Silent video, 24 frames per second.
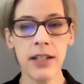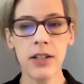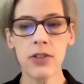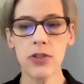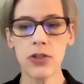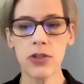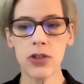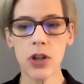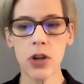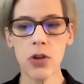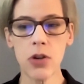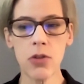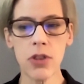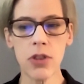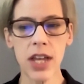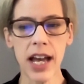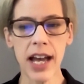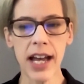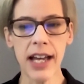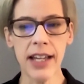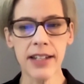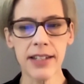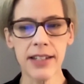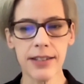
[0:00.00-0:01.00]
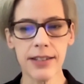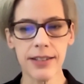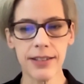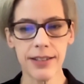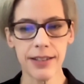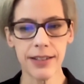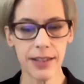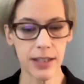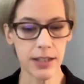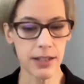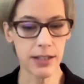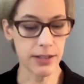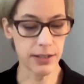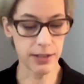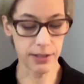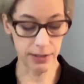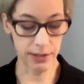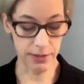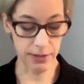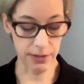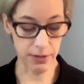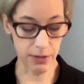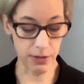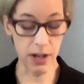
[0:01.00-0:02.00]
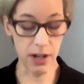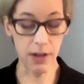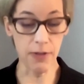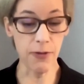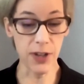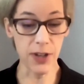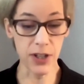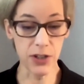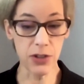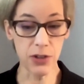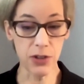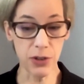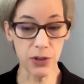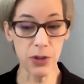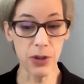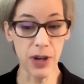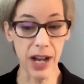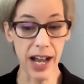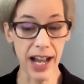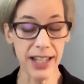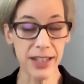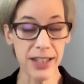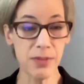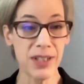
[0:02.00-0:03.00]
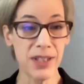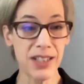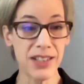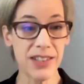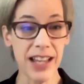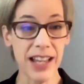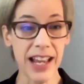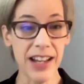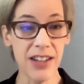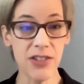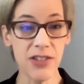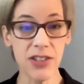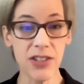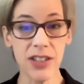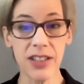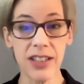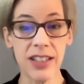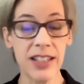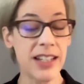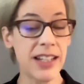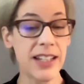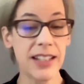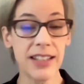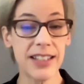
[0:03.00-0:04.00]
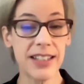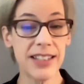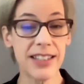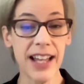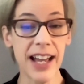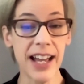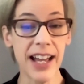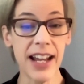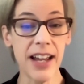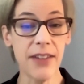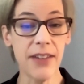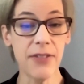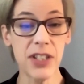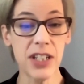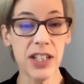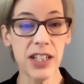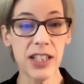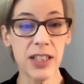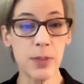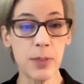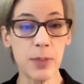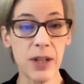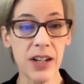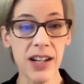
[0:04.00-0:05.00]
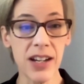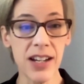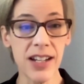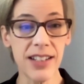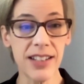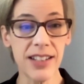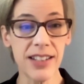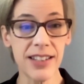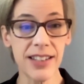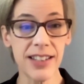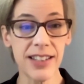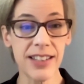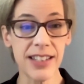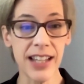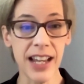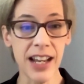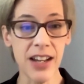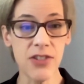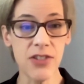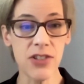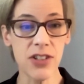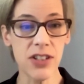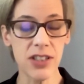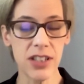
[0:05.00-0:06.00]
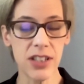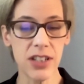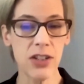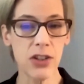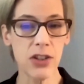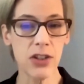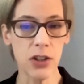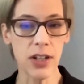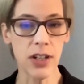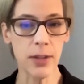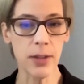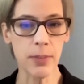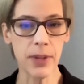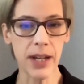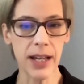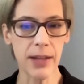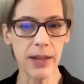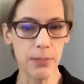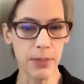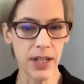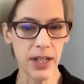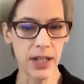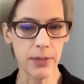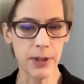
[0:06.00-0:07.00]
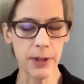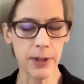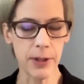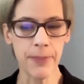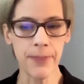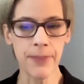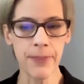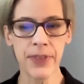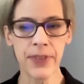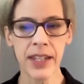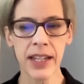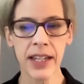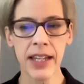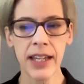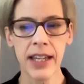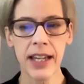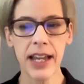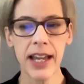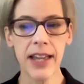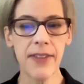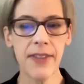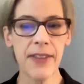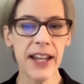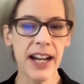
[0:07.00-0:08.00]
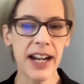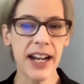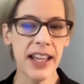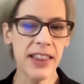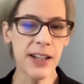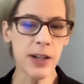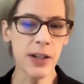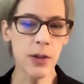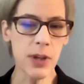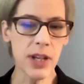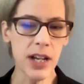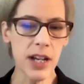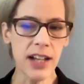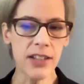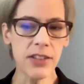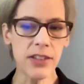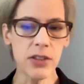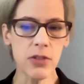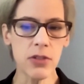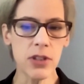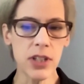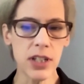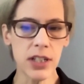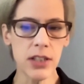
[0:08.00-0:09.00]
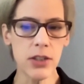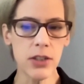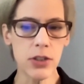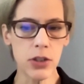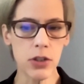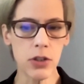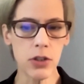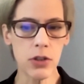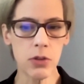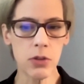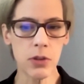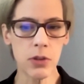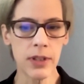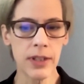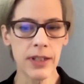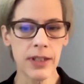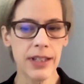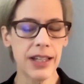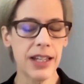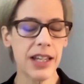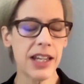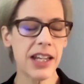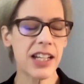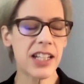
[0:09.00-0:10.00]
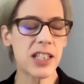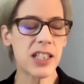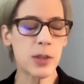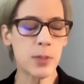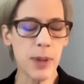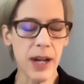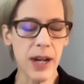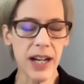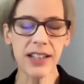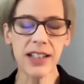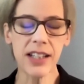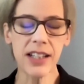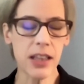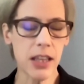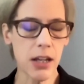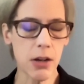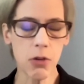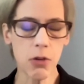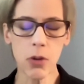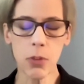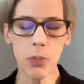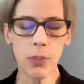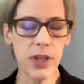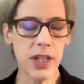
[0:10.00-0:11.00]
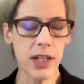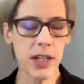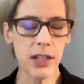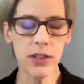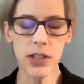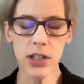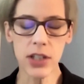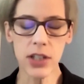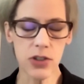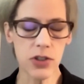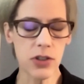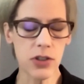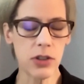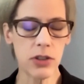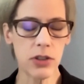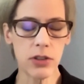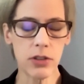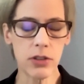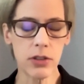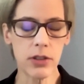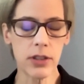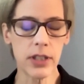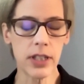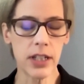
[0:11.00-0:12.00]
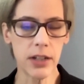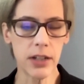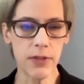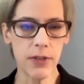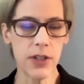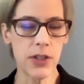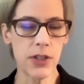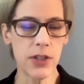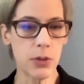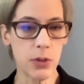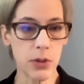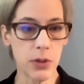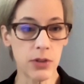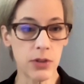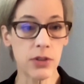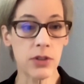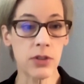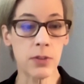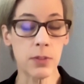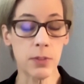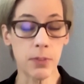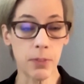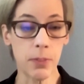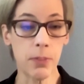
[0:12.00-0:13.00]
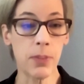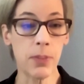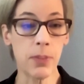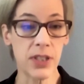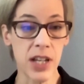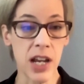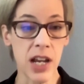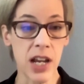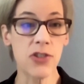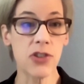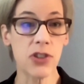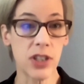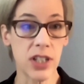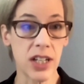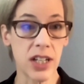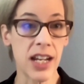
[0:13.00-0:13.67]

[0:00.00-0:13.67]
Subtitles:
so that the official who has been sanctioned does not have to experience the sanctions in Europe at minimum. And then I think we also need to expect that there will be additional individuals potentially